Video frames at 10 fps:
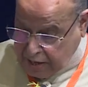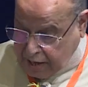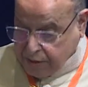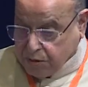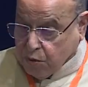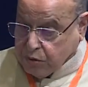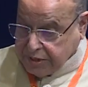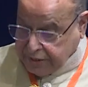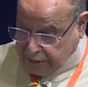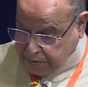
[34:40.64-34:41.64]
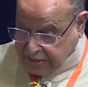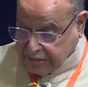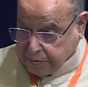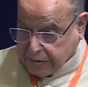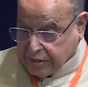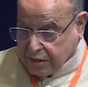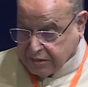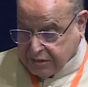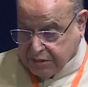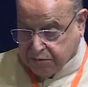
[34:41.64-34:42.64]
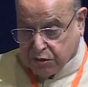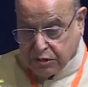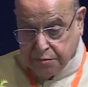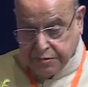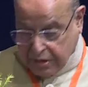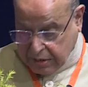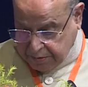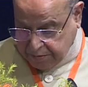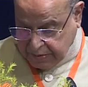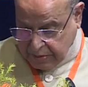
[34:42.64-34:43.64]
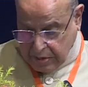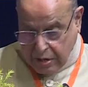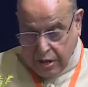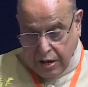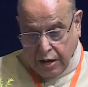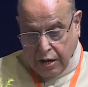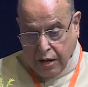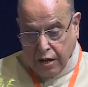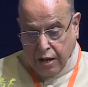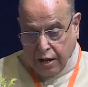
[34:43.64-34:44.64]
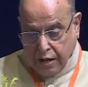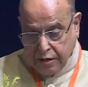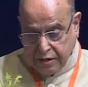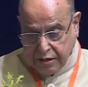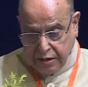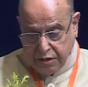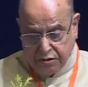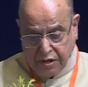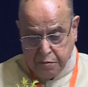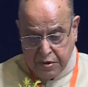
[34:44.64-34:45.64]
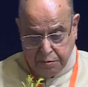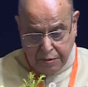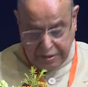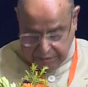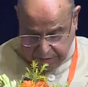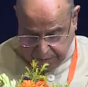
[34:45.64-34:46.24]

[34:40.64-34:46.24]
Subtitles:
I have known Sri Dharmendra Pradhan Ji for some time, and his commitment